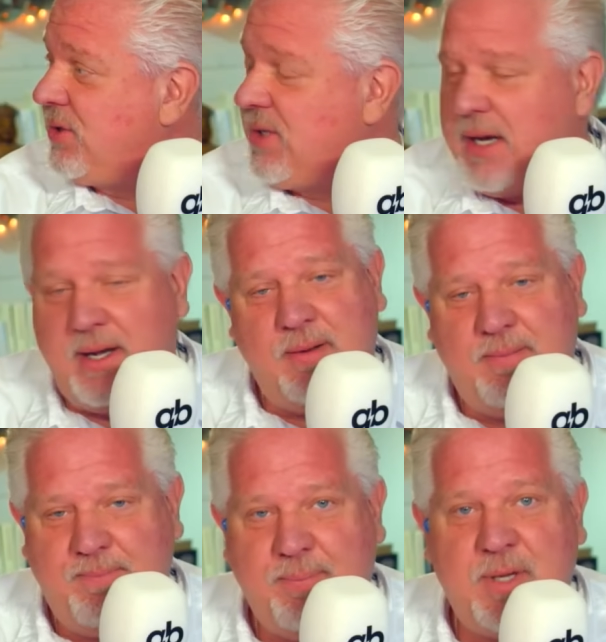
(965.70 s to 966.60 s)
said,
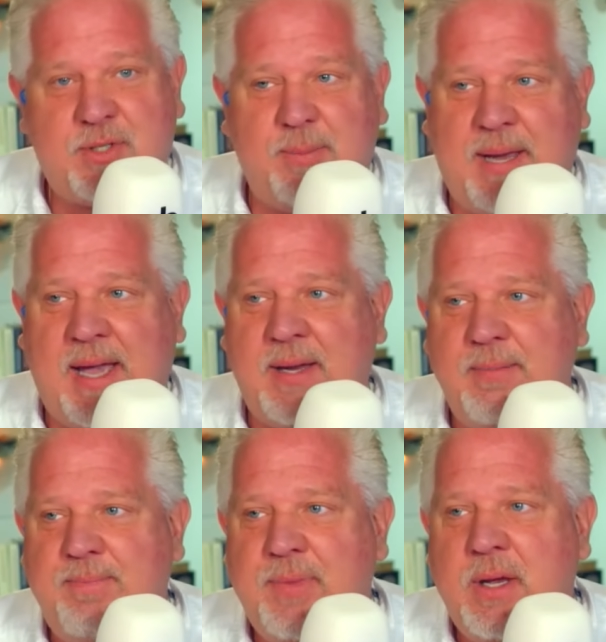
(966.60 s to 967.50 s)
Mr.
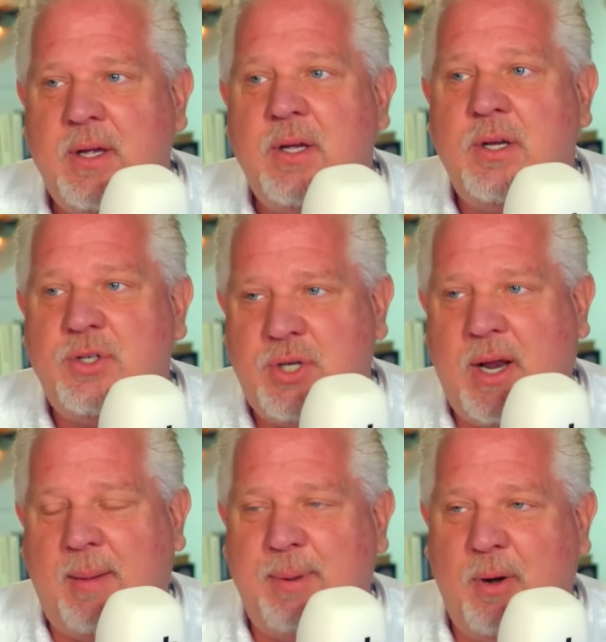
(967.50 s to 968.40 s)
Beck,
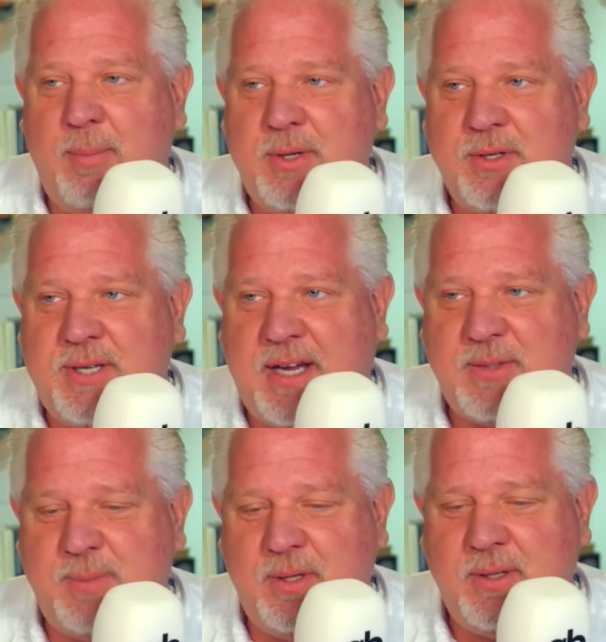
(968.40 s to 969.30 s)
shut up and open your
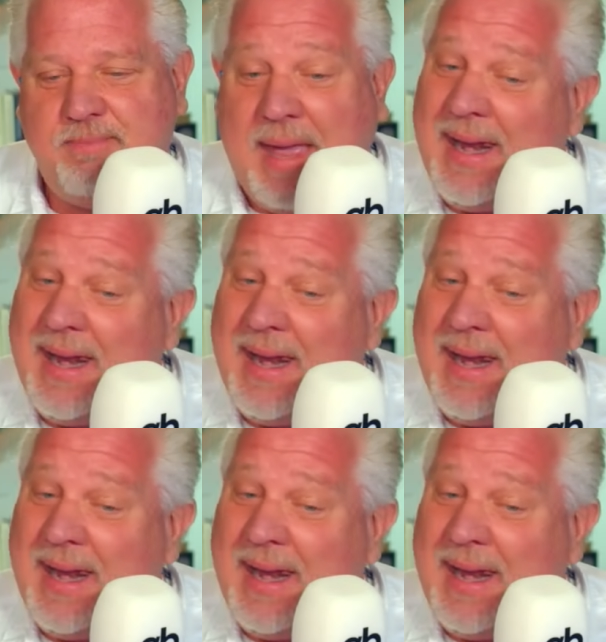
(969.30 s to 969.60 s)
textbook.